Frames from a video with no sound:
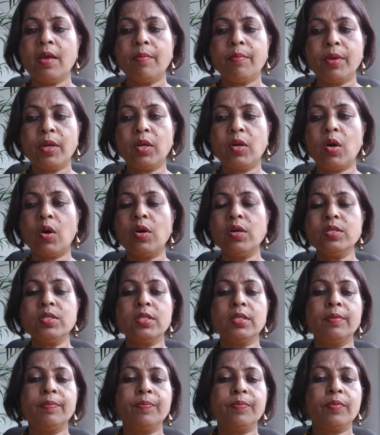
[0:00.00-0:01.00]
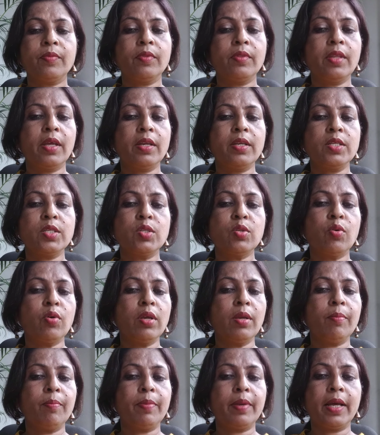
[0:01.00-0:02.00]
because there is no
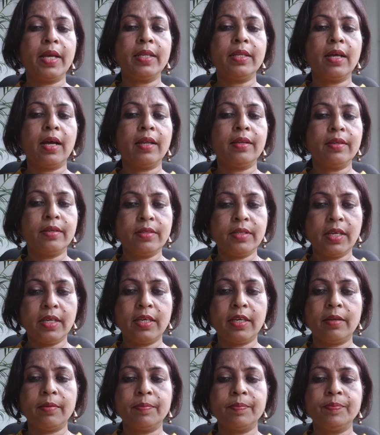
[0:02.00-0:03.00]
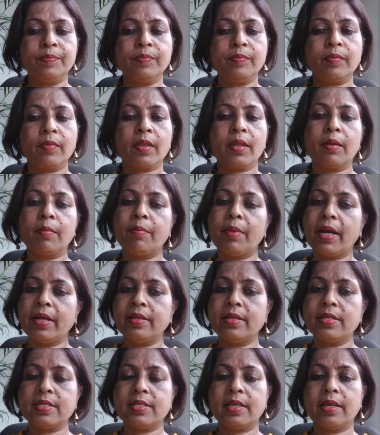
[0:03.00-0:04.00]
implied undertaking by
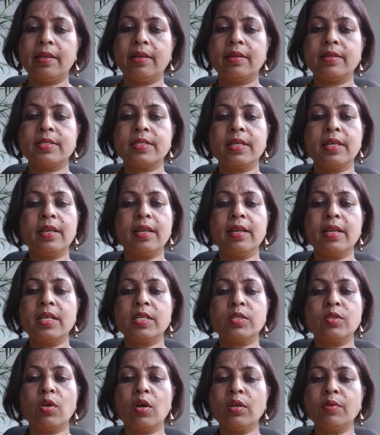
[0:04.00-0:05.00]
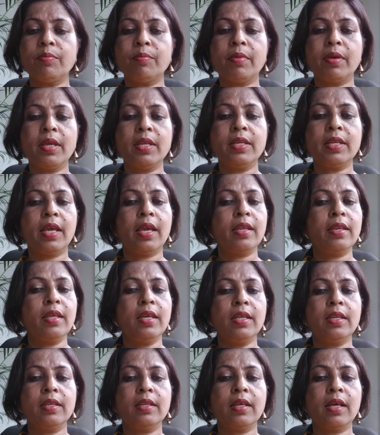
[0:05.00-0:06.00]
the seller. Seller has not made
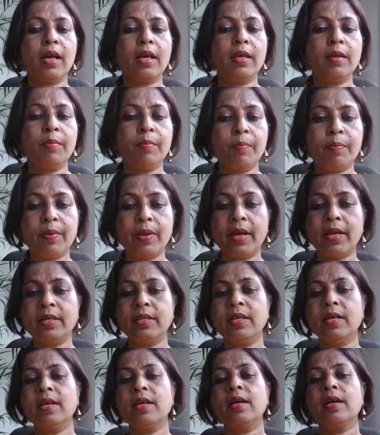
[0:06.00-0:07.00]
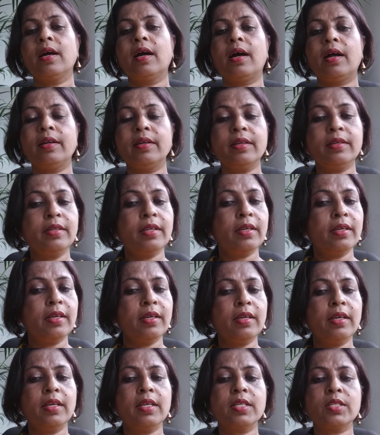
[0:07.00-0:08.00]
any implied
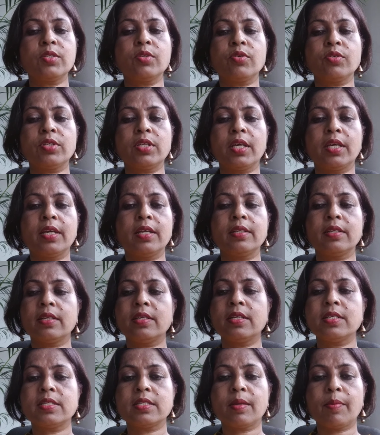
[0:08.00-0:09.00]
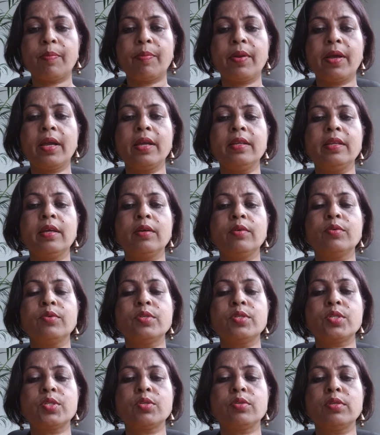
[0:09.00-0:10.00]
undertaking. He has not taken that he supplied the
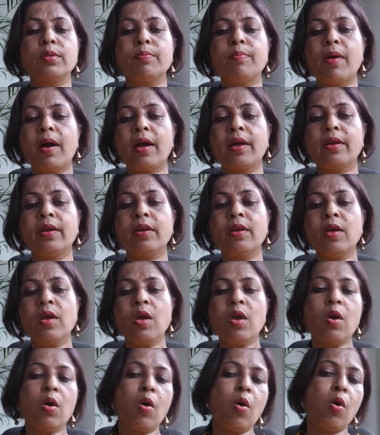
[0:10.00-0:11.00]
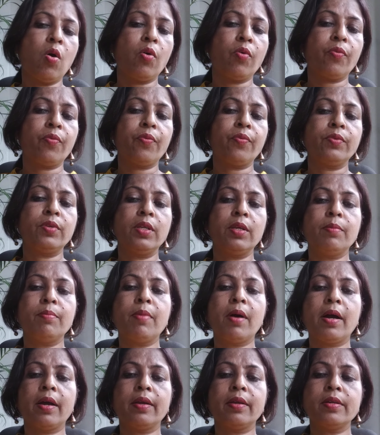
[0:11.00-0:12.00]
goods to the buyer of the
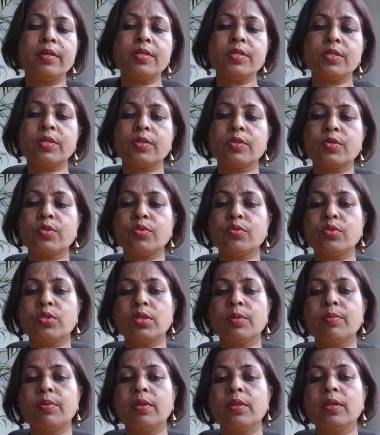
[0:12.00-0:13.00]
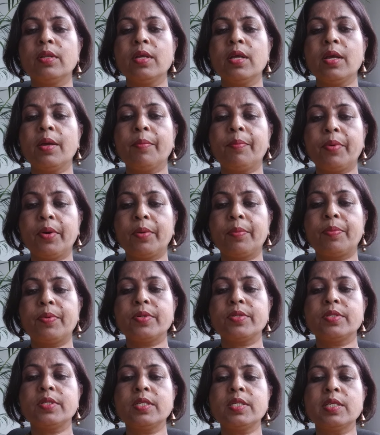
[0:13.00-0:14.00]
buyer's suitable
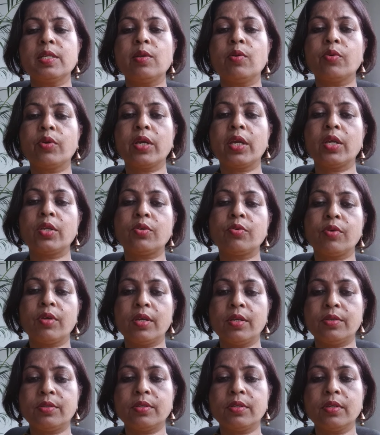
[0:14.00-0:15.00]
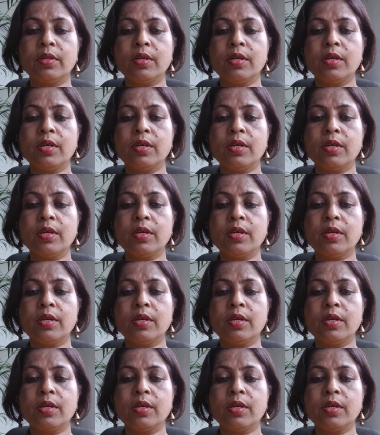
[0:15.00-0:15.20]
purposes looking to it.